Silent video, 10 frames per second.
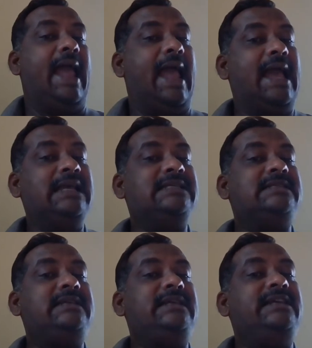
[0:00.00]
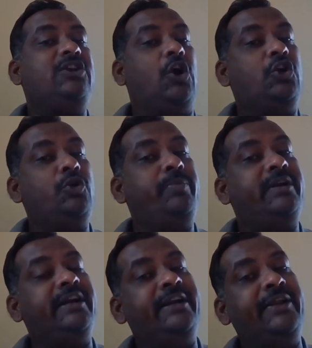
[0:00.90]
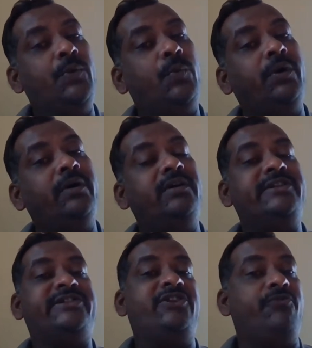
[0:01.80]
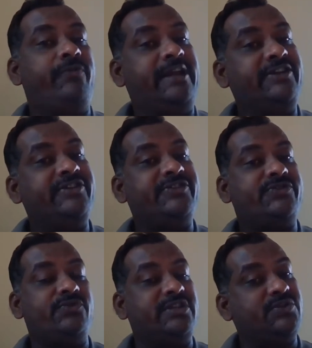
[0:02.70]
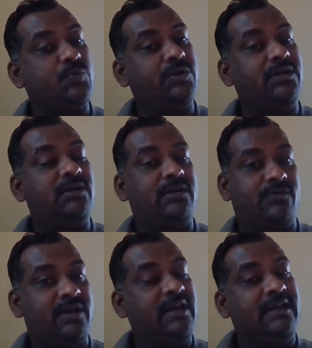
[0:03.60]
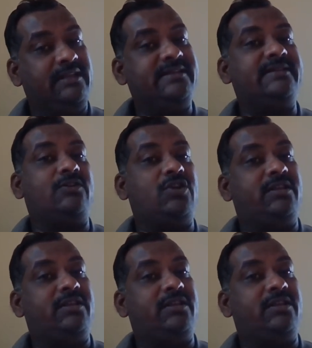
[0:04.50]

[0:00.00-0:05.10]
as he contributed new words, new phrases to this word, this